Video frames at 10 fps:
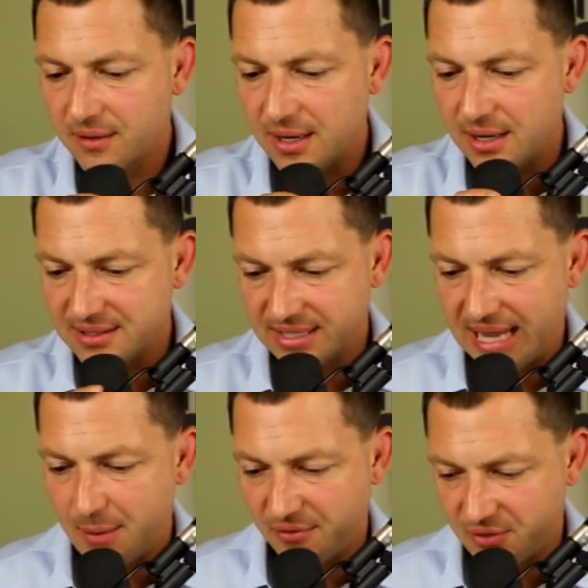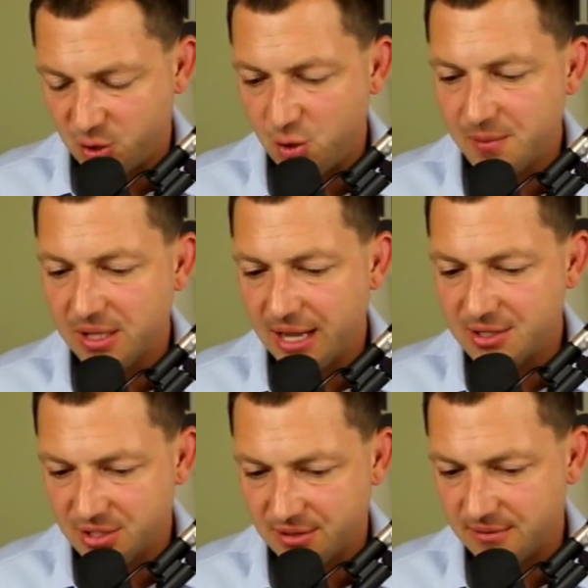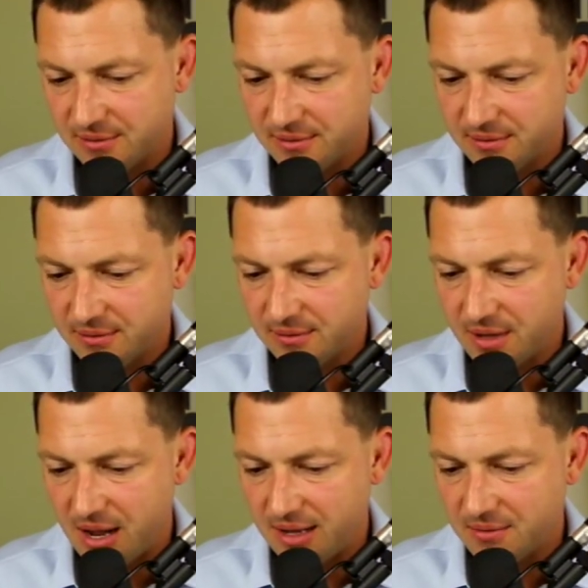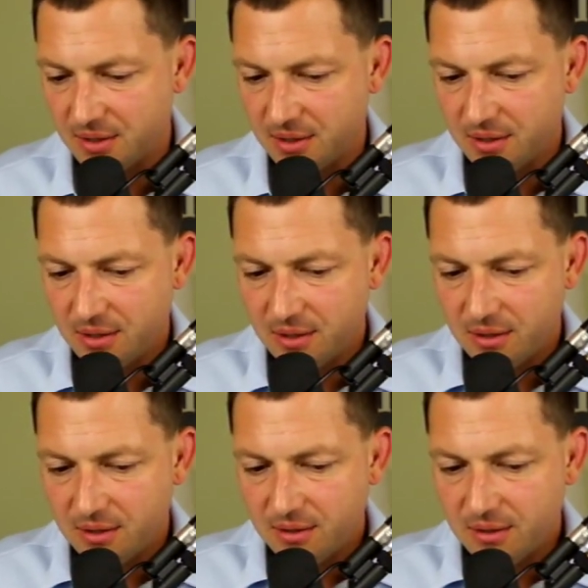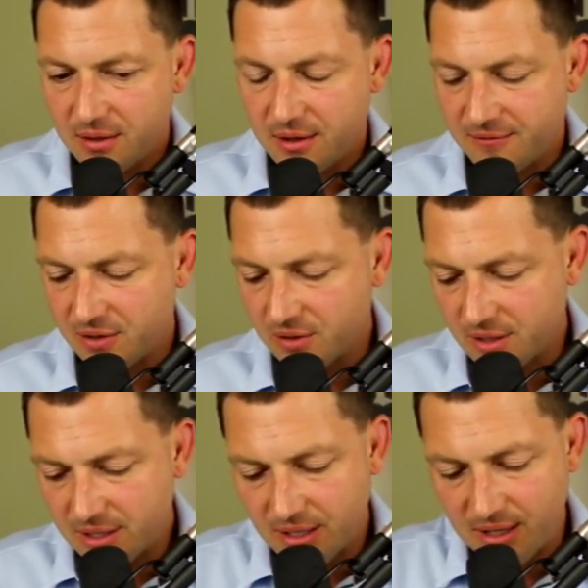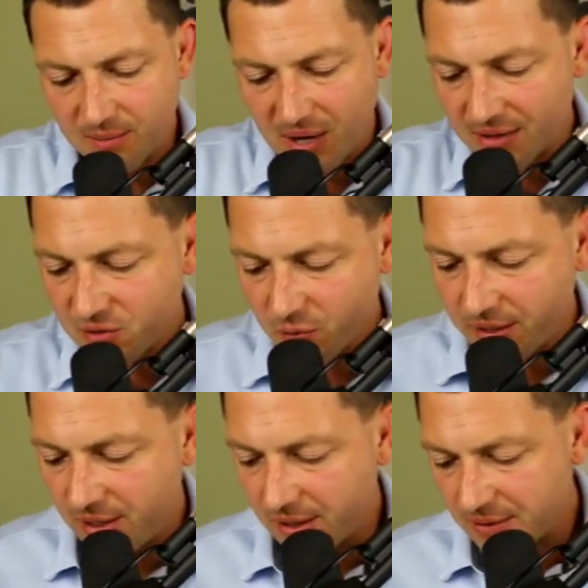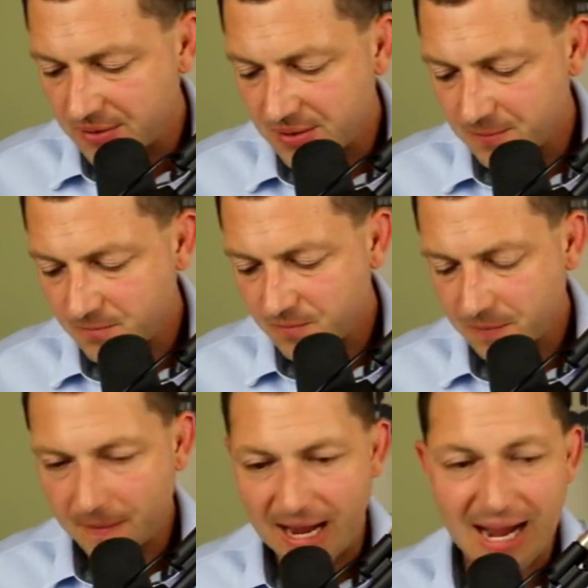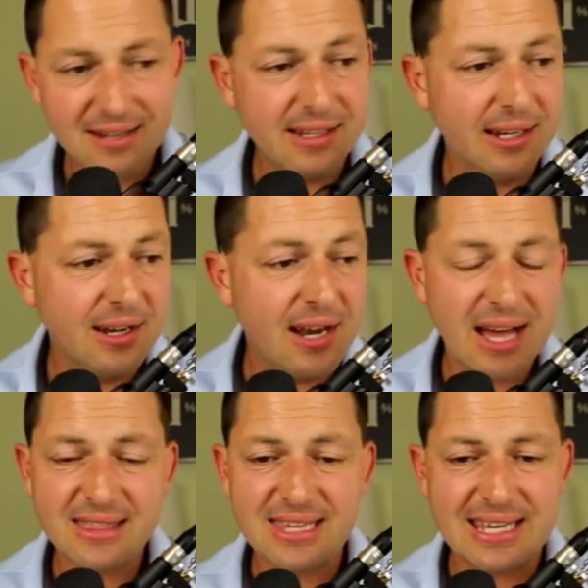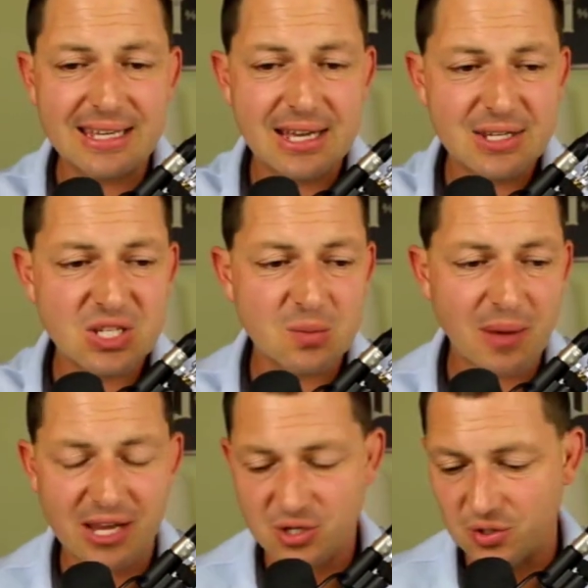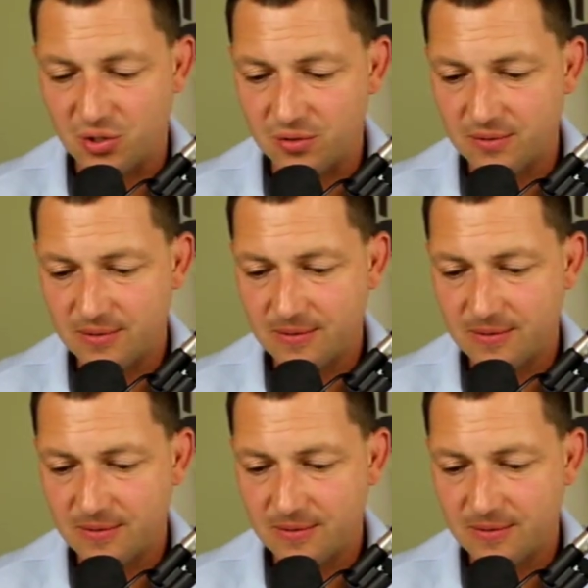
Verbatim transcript: Uh, it's a game of accumulation, okay? If you look at my 20 years, I did nothing special.